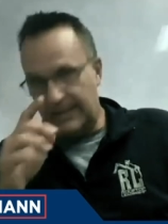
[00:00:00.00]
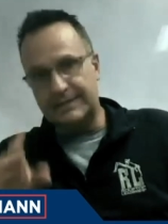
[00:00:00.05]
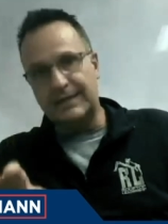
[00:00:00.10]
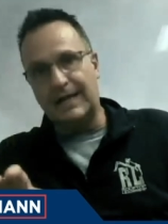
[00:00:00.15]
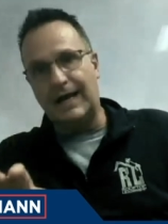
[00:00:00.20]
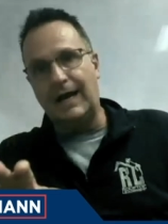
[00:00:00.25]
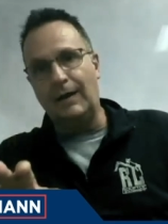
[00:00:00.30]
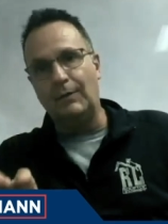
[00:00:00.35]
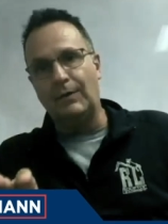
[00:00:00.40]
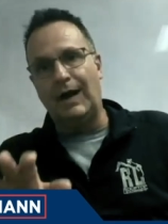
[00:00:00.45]
is
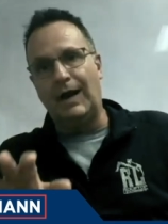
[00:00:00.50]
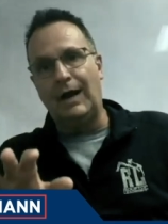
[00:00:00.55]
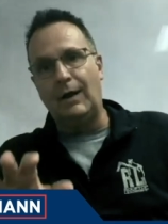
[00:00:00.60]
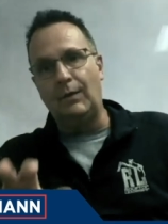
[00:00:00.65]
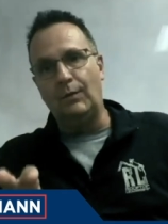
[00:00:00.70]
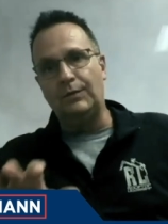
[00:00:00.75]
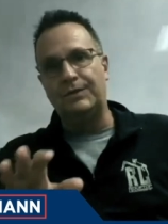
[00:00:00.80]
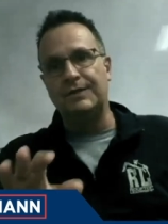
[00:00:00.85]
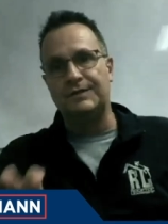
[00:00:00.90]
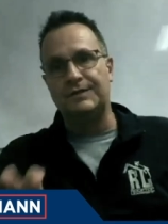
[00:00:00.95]
I, I
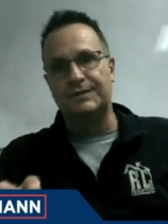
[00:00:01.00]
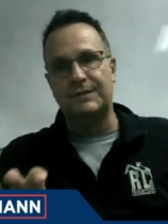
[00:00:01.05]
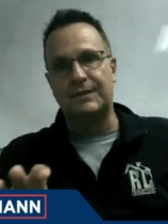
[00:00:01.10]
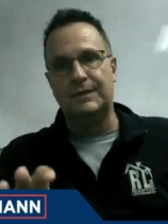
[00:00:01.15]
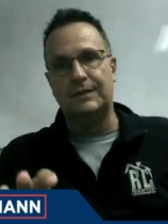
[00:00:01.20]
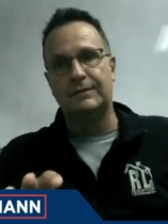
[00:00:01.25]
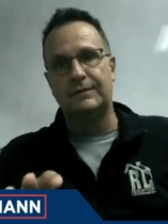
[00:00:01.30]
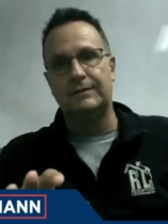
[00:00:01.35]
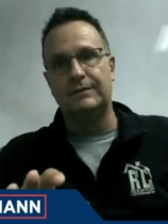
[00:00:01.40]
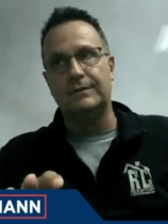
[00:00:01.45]
would just
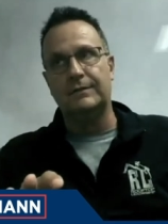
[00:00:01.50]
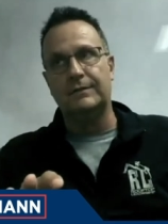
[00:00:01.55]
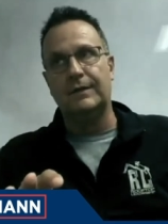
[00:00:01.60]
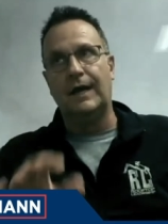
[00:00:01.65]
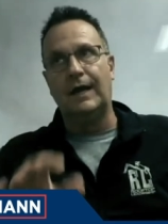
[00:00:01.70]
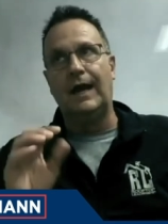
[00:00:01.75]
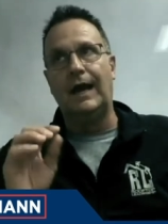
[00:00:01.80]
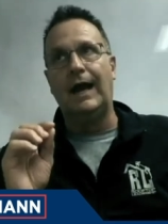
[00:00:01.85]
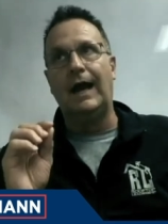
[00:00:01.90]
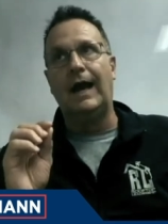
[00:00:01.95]

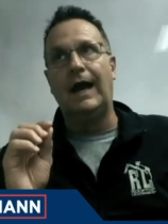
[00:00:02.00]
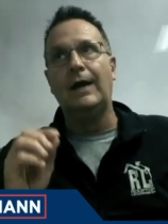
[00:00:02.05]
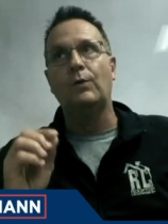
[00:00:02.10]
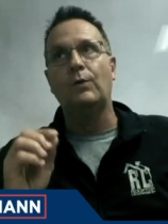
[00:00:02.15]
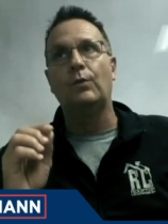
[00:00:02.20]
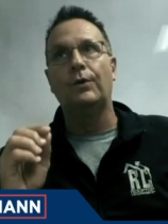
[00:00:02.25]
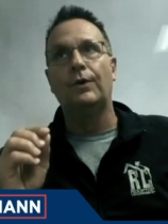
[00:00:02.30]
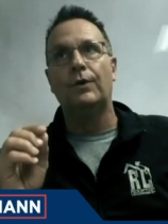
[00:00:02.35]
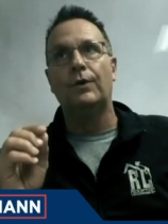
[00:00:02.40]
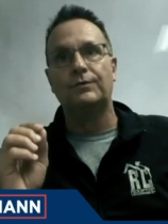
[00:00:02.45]
I
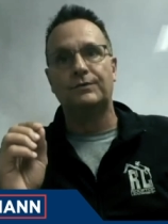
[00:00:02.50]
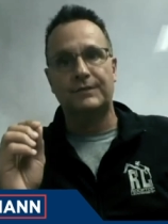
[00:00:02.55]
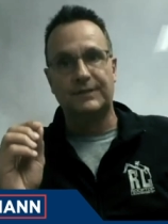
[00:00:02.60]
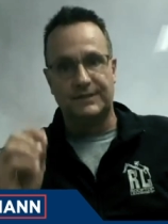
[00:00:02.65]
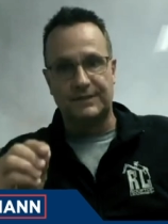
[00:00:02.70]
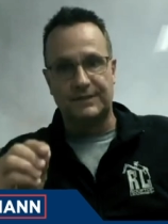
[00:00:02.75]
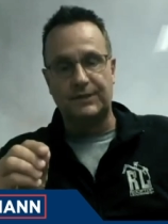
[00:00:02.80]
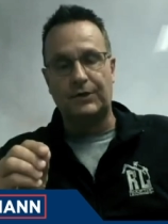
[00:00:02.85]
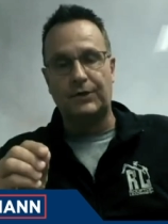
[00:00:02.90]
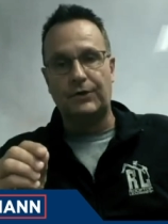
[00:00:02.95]
will
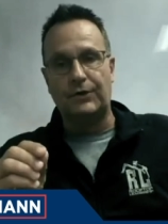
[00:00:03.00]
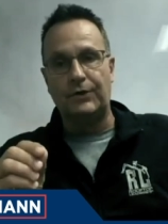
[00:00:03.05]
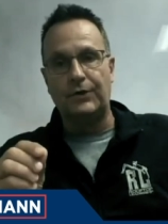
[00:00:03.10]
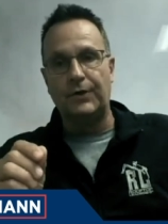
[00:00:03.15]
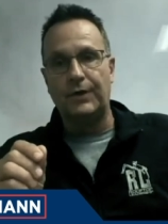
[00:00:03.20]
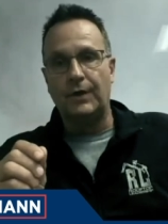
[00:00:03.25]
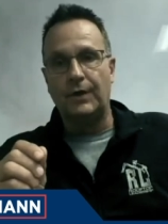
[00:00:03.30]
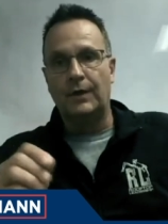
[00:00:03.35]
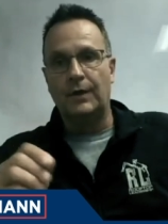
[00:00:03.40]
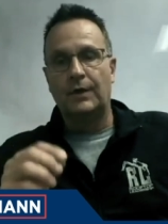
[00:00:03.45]
discern